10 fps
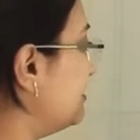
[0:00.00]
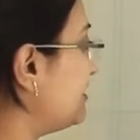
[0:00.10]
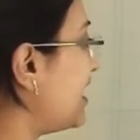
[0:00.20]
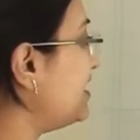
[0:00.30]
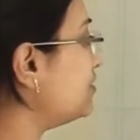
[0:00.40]

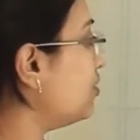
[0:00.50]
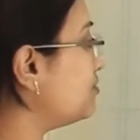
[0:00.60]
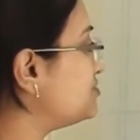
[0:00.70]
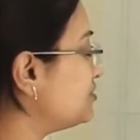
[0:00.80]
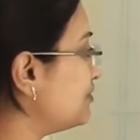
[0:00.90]
write
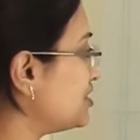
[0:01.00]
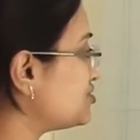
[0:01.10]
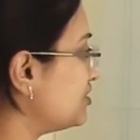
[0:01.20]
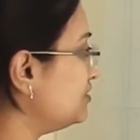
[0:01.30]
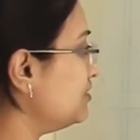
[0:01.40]

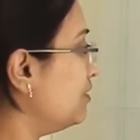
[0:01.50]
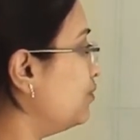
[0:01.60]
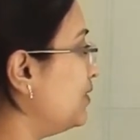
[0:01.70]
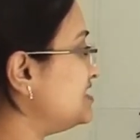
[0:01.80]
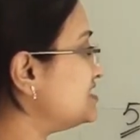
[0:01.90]
observation
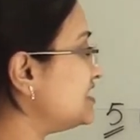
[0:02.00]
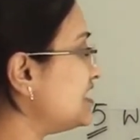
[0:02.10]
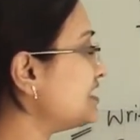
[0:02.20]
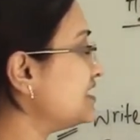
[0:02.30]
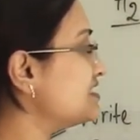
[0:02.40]
when
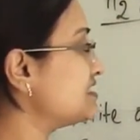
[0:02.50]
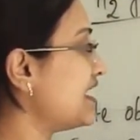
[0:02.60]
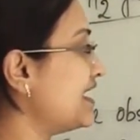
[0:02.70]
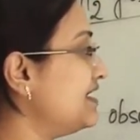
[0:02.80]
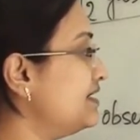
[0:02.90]
zinc is
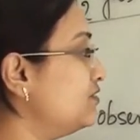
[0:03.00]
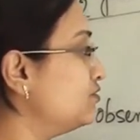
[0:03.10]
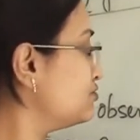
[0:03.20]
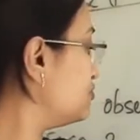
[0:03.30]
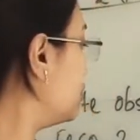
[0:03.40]
added to
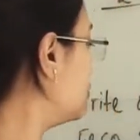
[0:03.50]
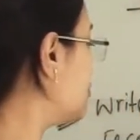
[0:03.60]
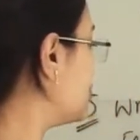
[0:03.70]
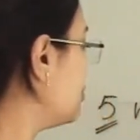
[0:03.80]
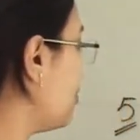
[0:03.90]

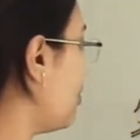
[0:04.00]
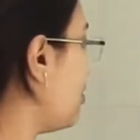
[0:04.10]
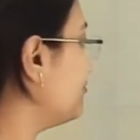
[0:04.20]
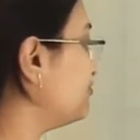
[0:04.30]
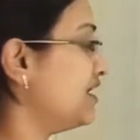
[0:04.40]
solution
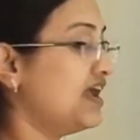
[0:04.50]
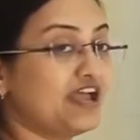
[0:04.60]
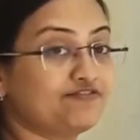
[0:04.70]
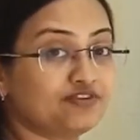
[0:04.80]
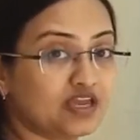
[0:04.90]
of
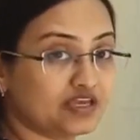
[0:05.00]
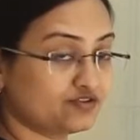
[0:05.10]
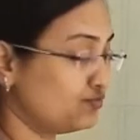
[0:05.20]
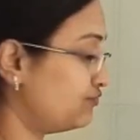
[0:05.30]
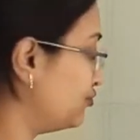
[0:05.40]

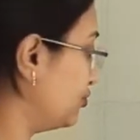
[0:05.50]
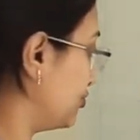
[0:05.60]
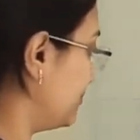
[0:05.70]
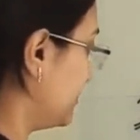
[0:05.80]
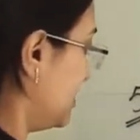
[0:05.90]
FeSO4.
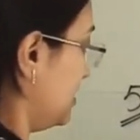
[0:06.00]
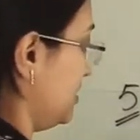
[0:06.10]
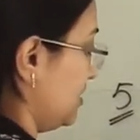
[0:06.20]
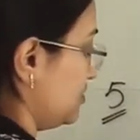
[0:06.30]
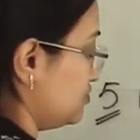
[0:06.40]

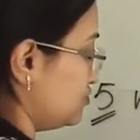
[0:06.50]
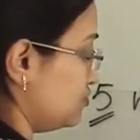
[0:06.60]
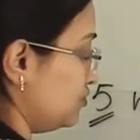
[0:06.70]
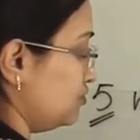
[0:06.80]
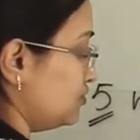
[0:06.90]

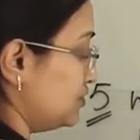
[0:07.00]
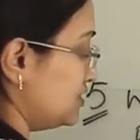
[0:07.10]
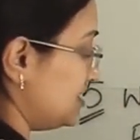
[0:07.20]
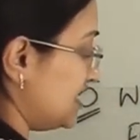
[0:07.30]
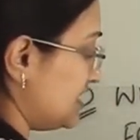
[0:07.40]
So
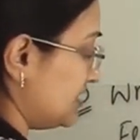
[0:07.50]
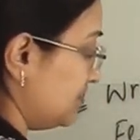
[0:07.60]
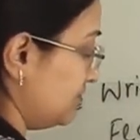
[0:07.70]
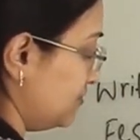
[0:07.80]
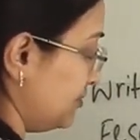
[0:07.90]
zinc
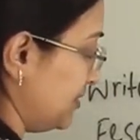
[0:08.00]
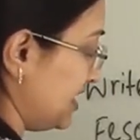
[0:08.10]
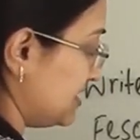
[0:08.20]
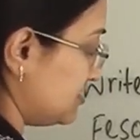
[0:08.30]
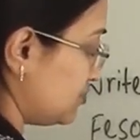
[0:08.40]
will be
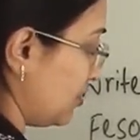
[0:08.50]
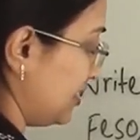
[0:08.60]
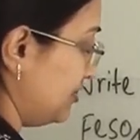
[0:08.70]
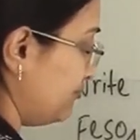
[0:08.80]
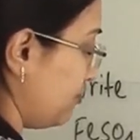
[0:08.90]
in
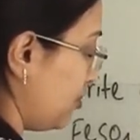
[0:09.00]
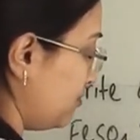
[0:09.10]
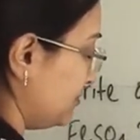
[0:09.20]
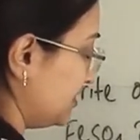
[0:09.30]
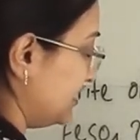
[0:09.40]
solid
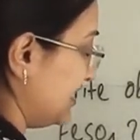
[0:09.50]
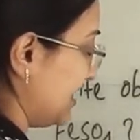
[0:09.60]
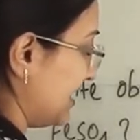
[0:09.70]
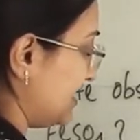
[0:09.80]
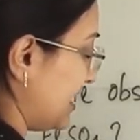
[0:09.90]
form,
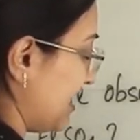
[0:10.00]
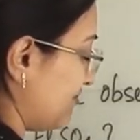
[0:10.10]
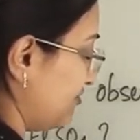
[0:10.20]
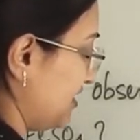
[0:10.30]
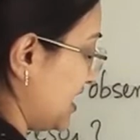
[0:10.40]
then
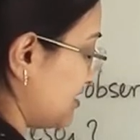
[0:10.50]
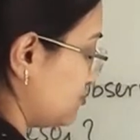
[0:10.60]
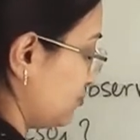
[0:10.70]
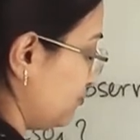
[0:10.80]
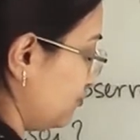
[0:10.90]

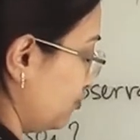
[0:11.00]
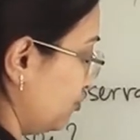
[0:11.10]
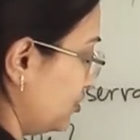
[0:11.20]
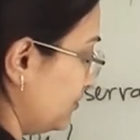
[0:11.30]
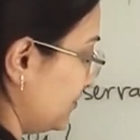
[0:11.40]

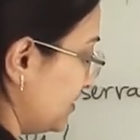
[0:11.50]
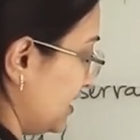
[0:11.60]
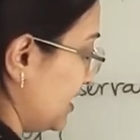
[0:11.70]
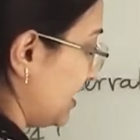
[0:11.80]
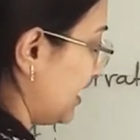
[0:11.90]
FeSO4,
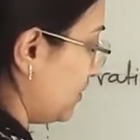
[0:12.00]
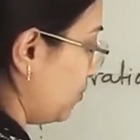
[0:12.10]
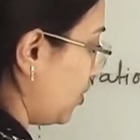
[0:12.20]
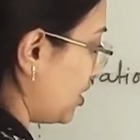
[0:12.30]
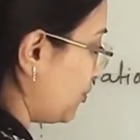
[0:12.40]
and
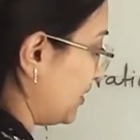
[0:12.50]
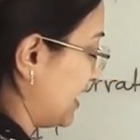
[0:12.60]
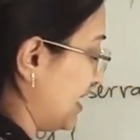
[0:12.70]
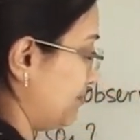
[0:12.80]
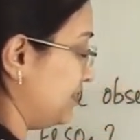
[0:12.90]
what will
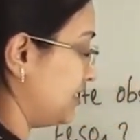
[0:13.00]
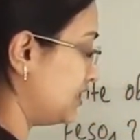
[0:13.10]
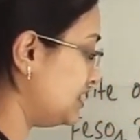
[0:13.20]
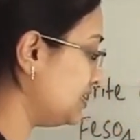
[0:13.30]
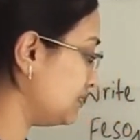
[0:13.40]
happen
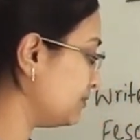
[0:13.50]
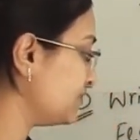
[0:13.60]
here?